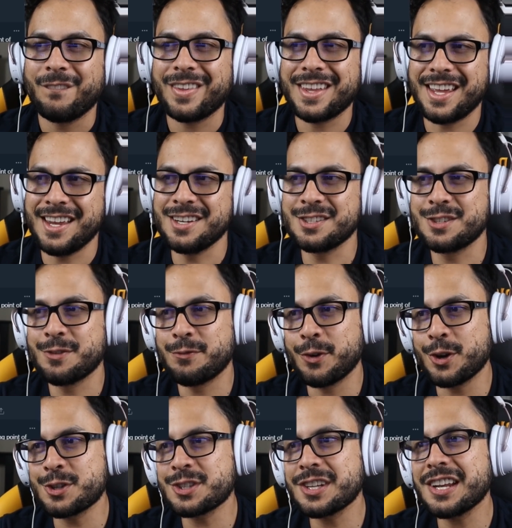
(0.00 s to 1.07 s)
and
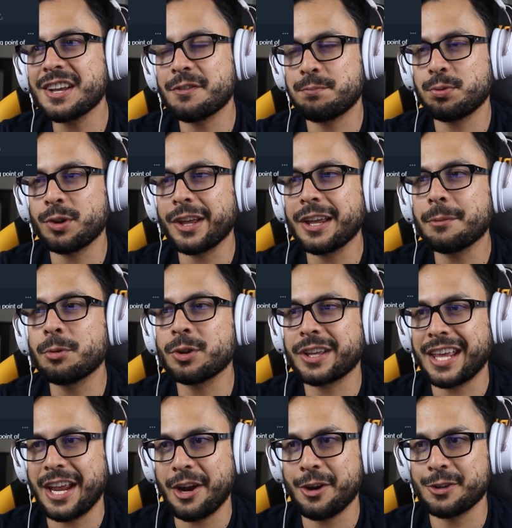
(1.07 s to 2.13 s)
diversity of playable
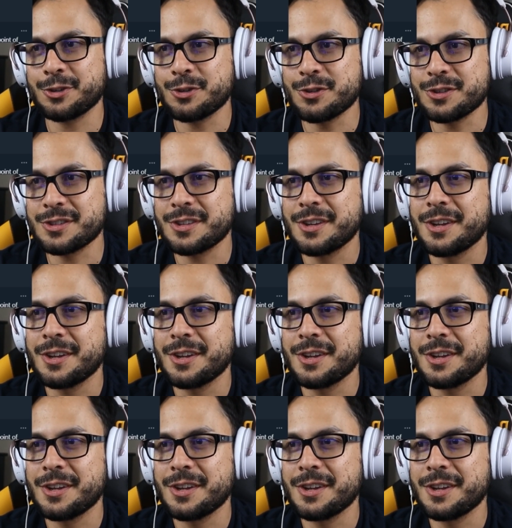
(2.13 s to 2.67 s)
characters,